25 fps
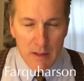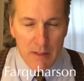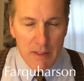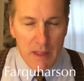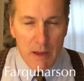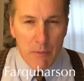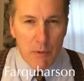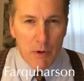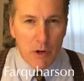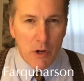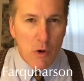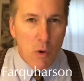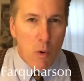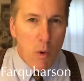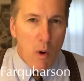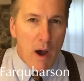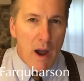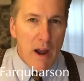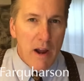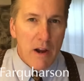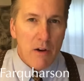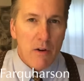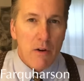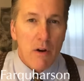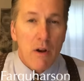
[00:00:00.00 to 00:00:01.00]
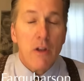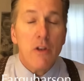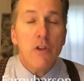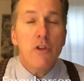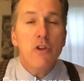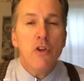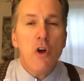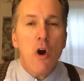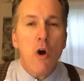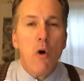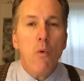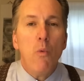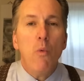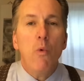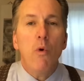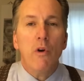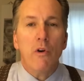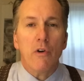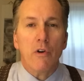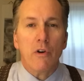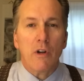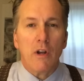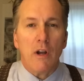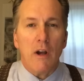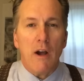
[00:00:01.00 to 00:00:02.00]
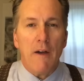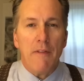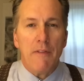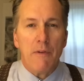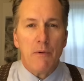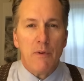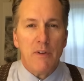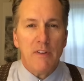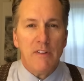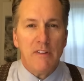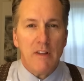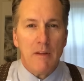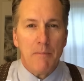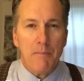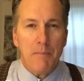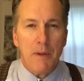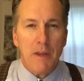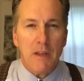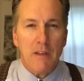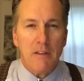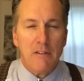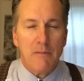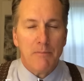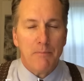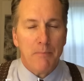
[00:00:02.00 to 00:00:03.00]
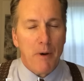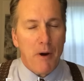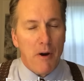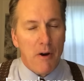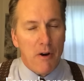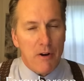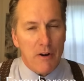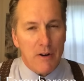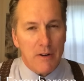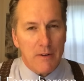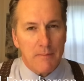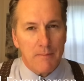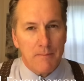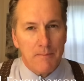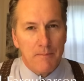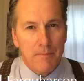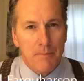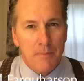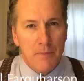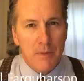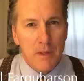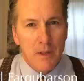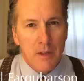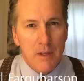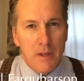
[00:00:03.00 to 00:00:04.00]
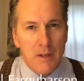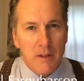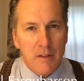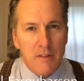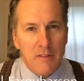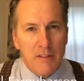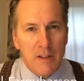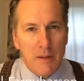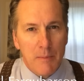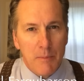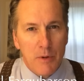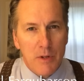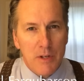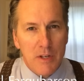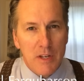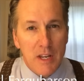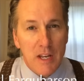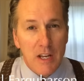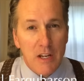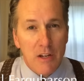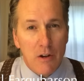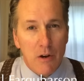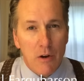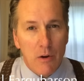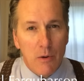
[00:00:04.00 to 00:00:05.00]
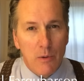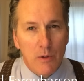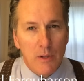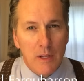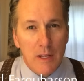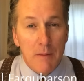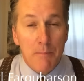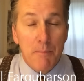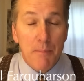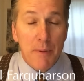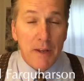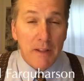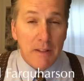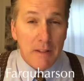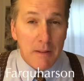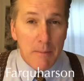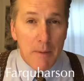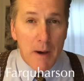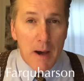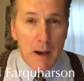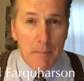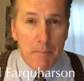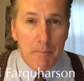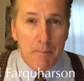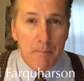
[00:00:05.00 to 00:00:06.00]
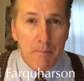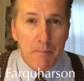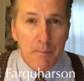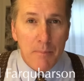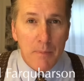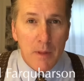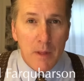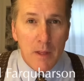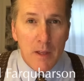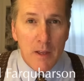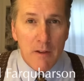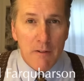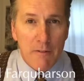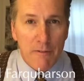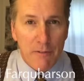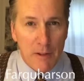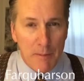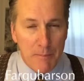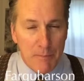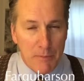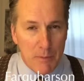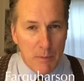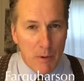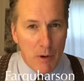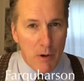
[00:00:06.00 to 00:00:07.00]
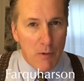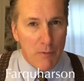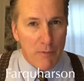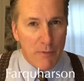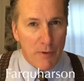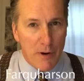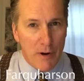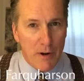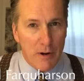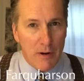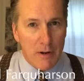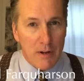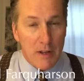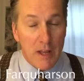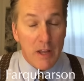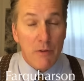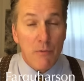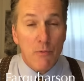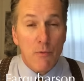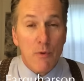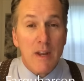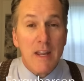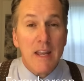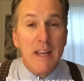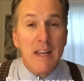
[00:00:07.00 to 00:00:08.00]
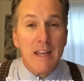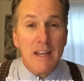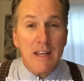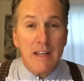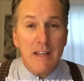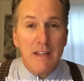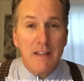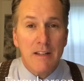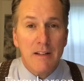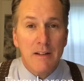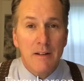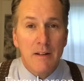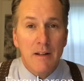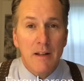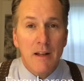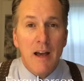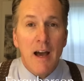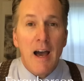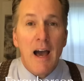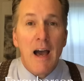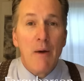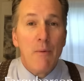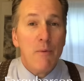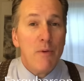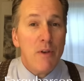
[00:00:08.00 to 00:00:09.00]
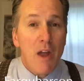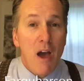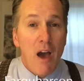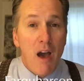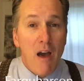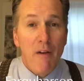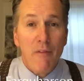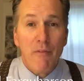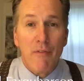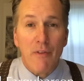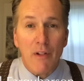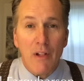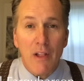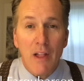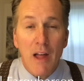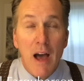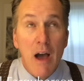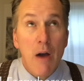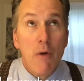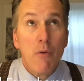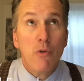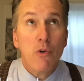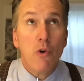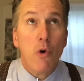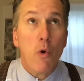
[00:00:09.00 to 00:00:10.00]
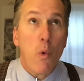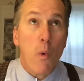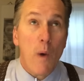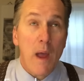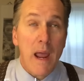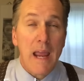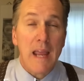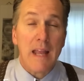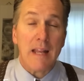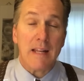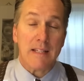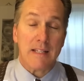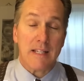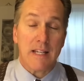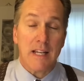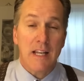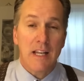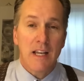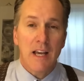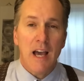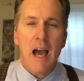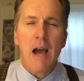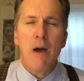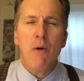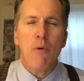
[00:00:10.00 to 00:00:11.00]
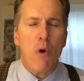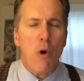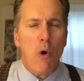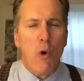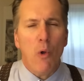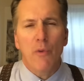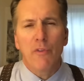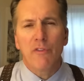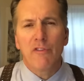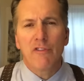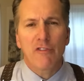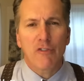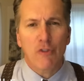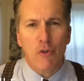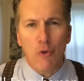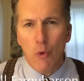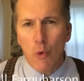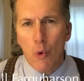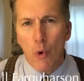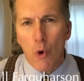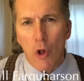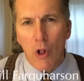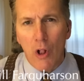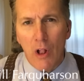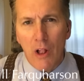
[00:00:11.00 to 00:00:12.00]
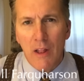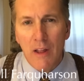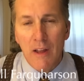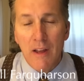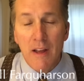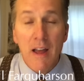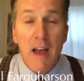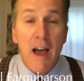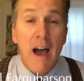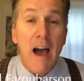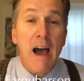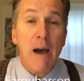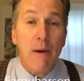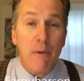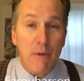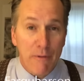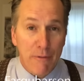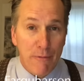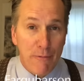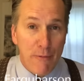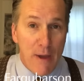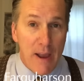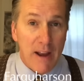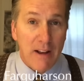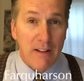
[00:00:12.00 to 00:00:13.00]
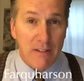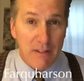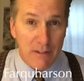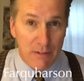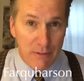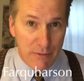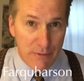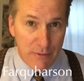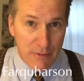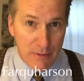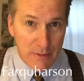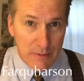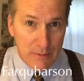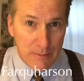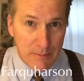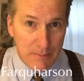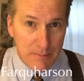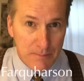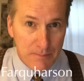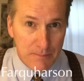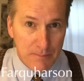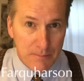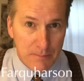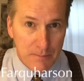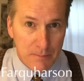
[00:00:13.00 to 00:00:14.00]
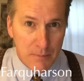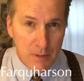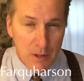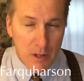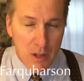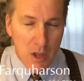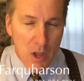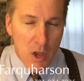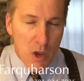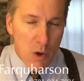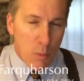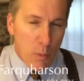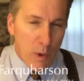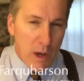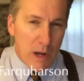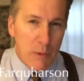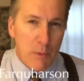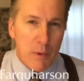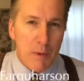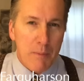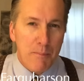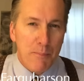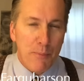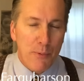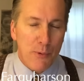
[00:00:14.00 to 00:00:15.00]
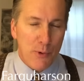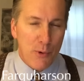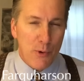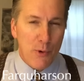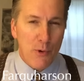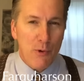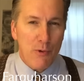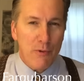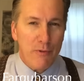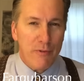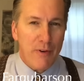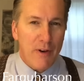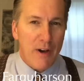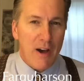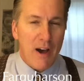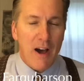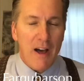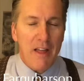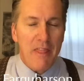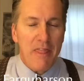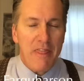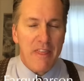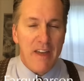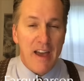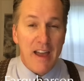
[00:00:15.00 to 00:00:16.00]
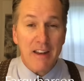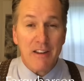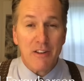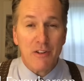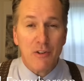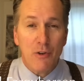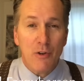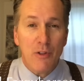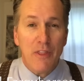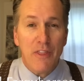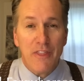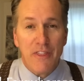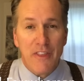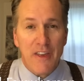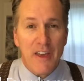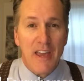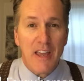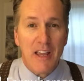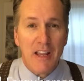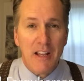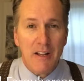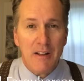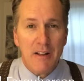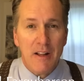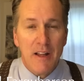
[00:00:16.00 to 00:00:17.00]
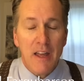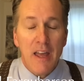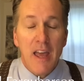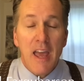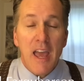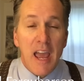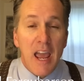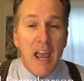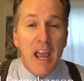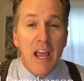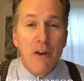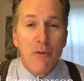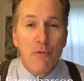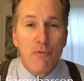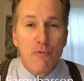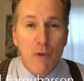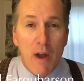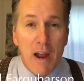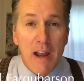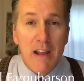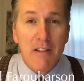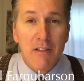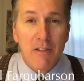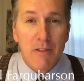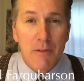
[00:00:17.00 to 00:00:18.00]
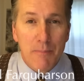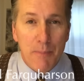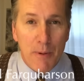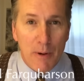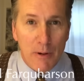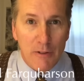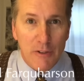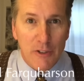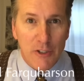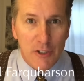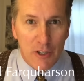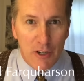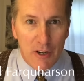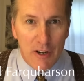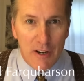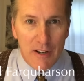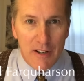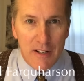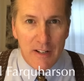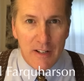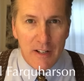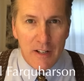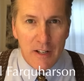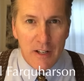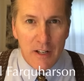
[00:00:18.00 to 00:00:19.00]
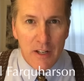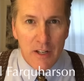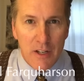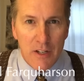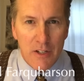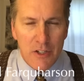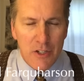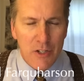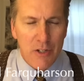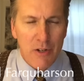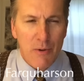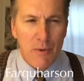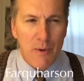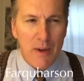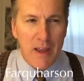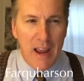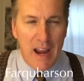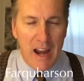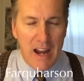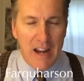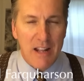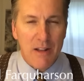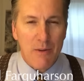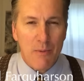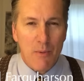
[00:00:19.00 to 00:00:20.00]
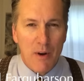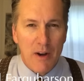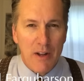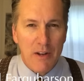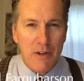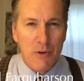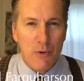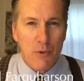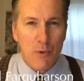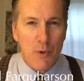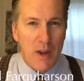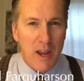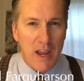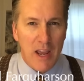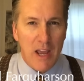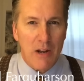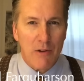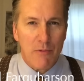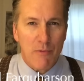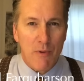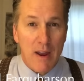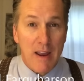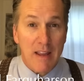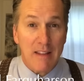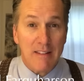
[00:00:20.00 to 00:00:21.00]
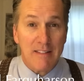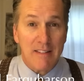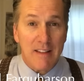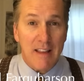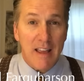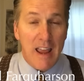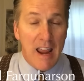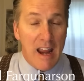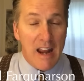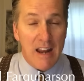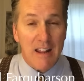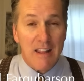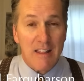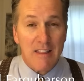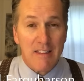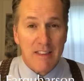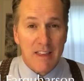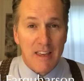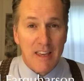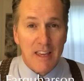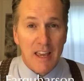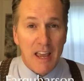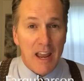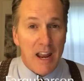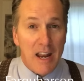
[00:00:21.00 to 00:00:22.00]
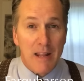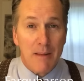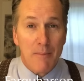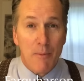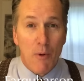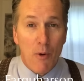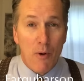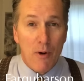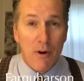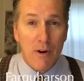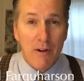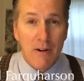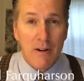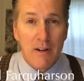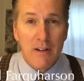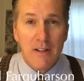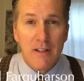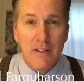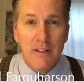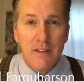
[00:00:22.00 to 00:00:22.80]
They require no work on the recipient's part. Someone need only pick them up, flip them over, and read. How novel, how quaint, how old school, how effective. Want to improve on that good thing? Handwrite the postcard. Do you know anyone who handwrites anything anymore?